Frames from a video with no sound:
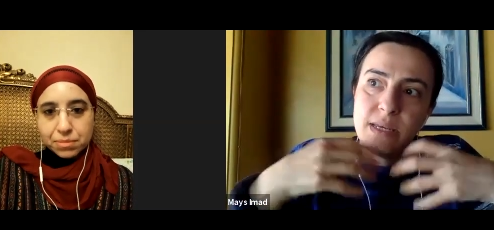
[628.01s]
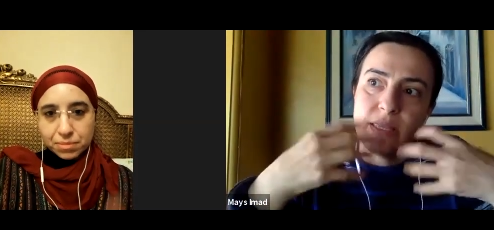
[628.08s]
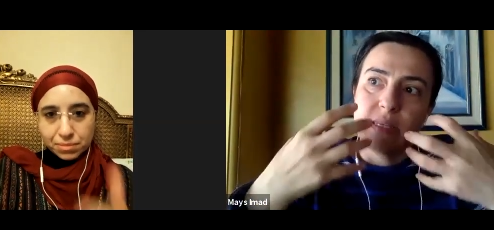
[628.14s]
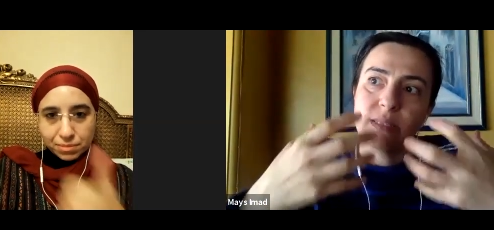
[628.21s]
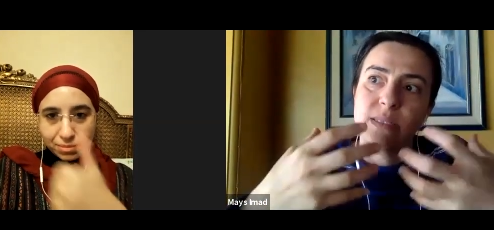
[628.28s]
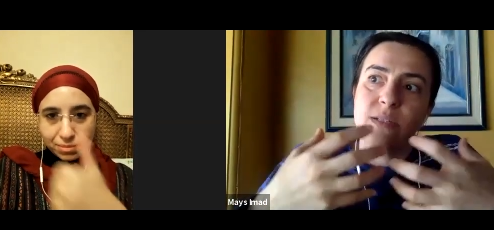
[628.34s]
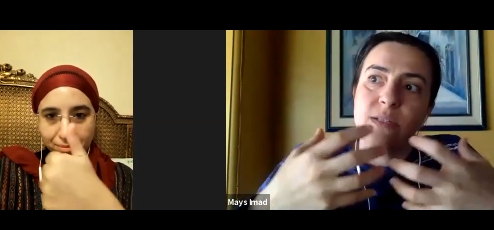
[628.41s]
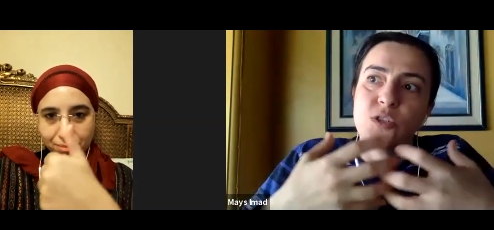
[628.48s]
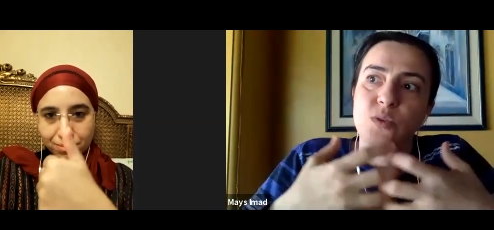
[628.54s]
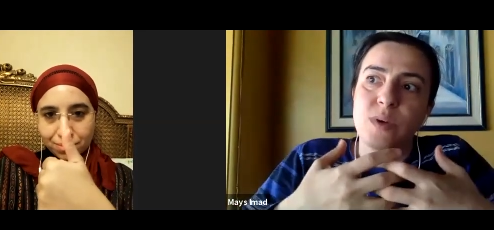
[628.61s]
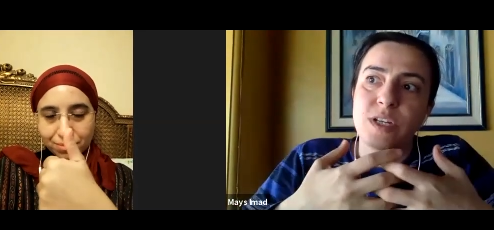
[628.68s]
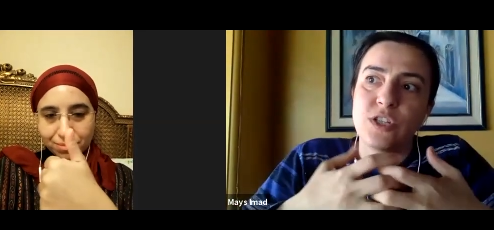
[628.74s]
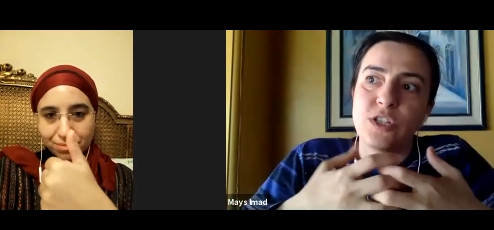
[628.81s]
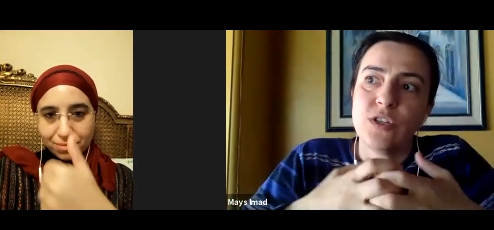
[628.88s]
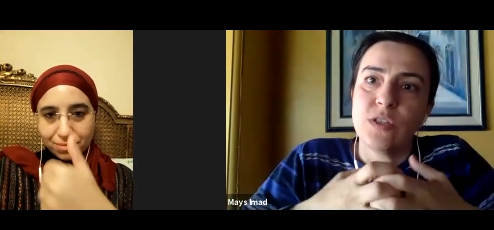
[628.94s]
Speaker 1: in these
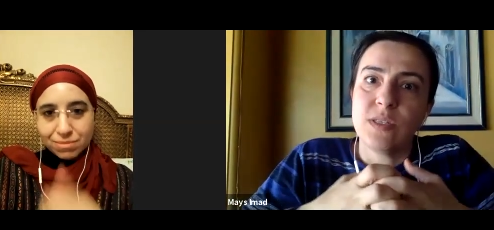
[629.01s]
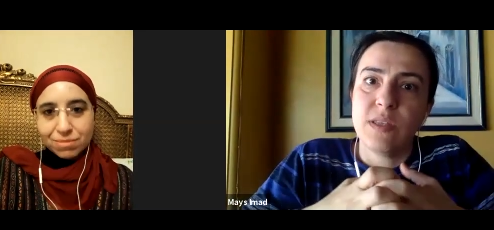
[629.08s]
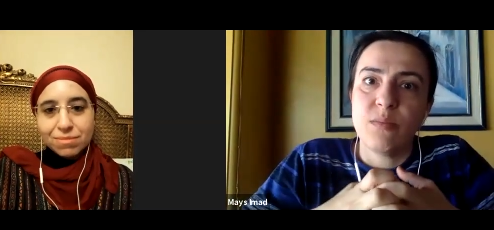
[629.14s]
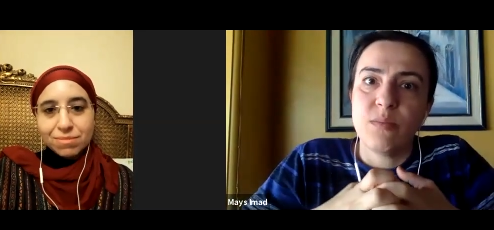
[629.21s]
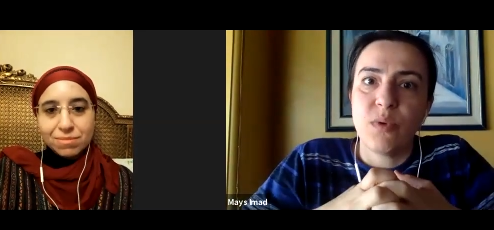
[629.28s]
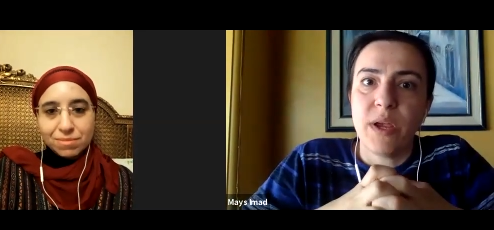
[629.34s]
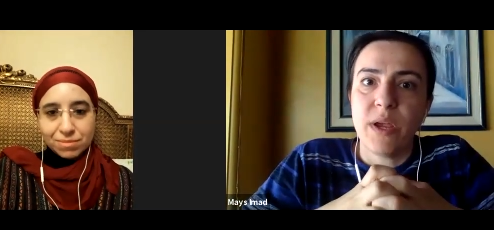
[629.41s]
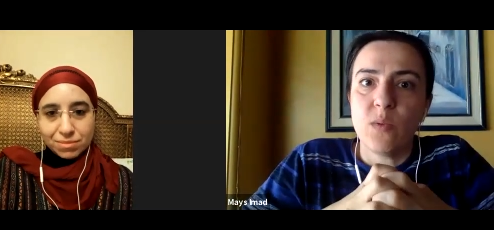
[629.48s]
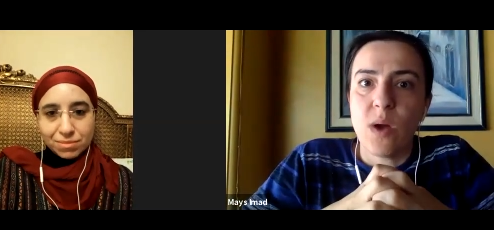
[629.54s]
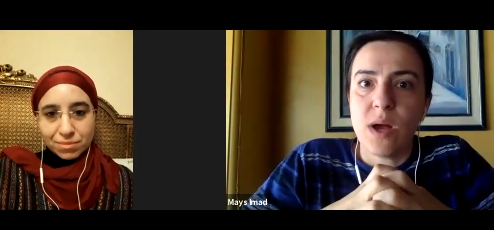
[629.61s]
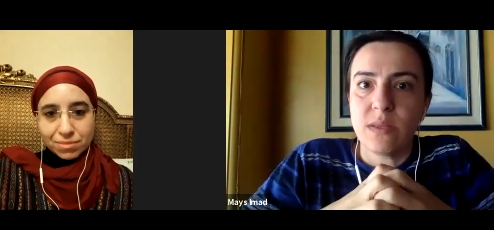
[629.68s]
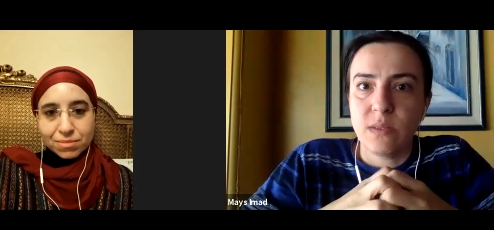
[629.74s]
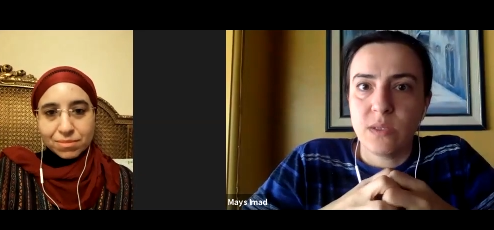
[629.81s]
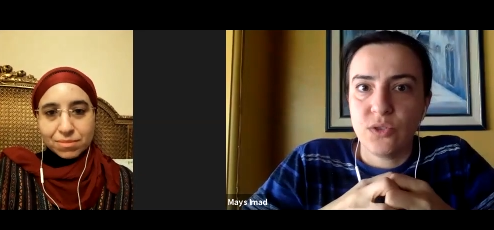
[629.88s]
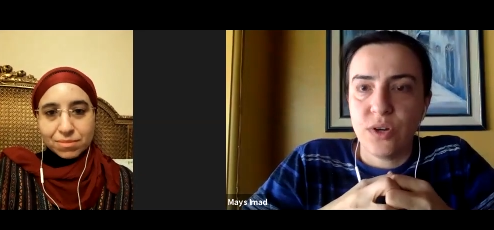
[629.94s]
situations, the brain
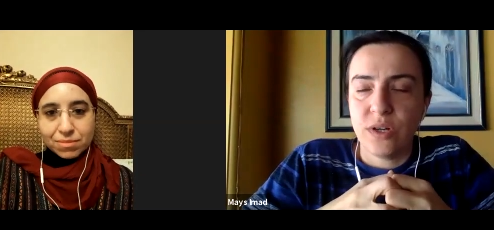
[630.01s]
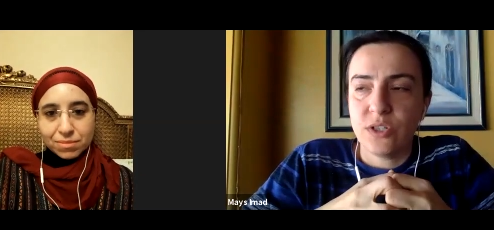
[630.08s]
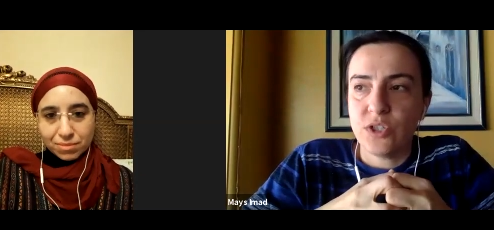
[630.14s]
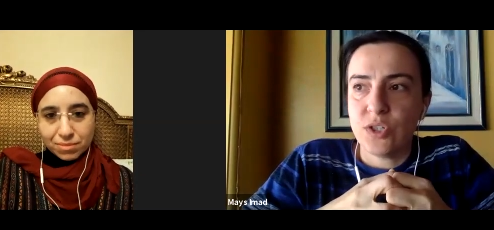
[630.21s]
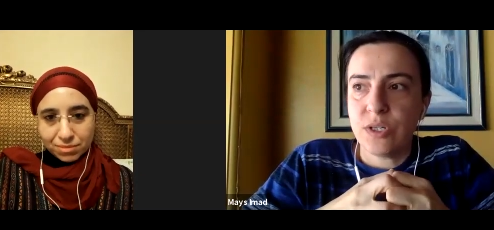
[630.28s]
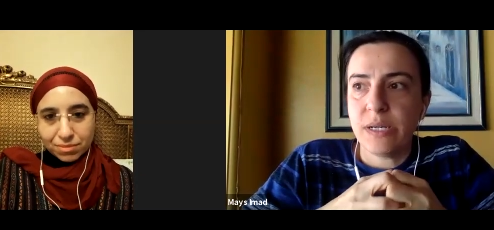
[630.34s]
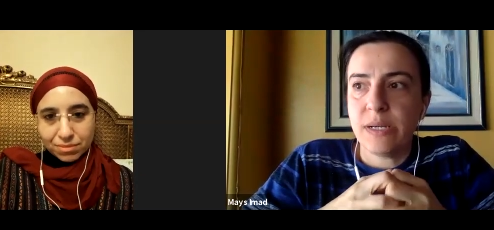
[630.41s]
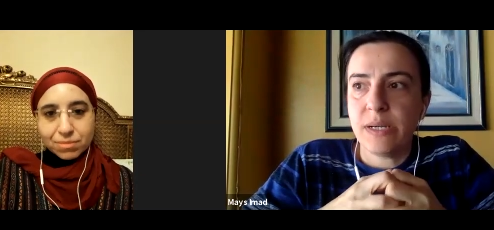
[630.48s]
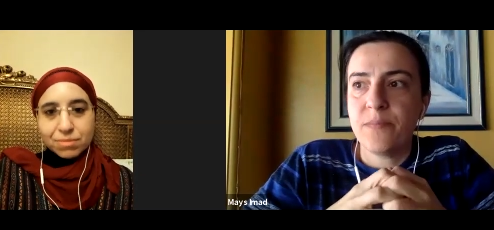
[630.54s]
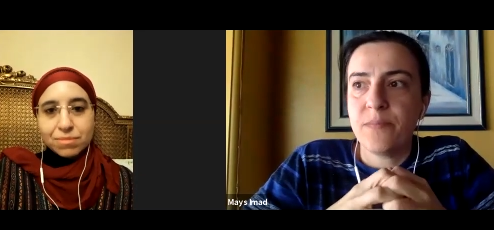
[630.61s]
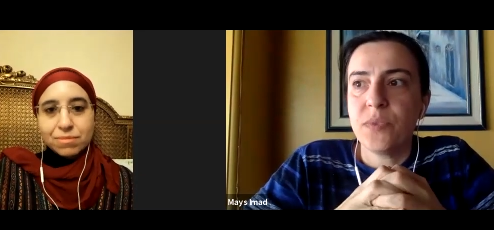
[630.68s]
wants structure,